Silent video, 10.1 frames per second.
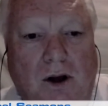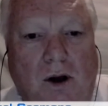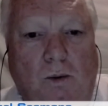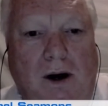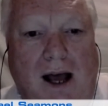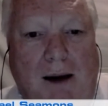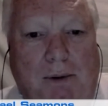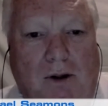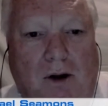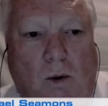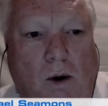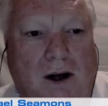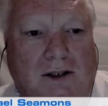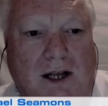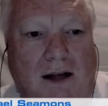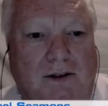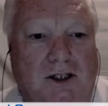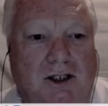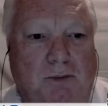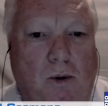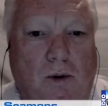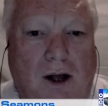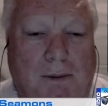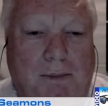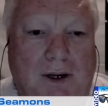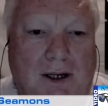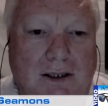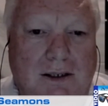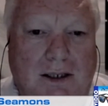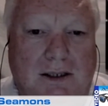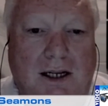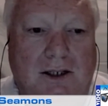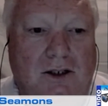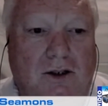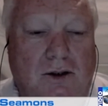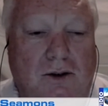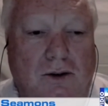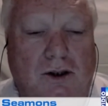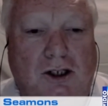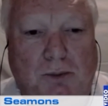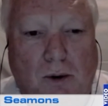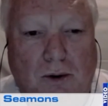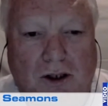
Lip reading: when Apple acquires other small companies, it tends to do small